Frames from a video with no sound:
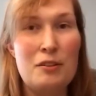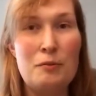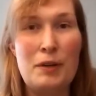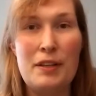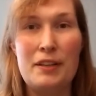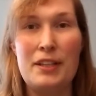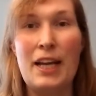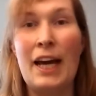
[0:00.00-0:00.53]

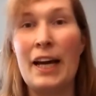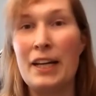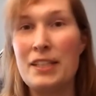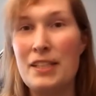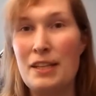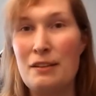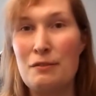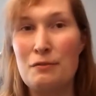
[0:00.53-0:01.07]
with an
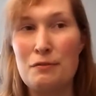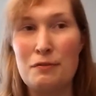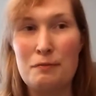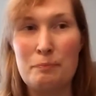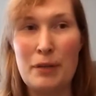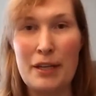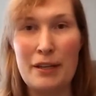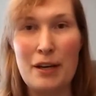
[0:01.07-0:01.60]
active
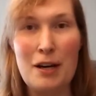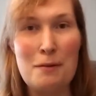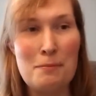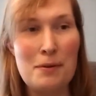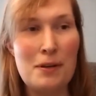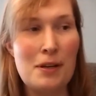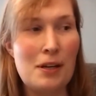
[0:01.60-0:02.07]
pickup.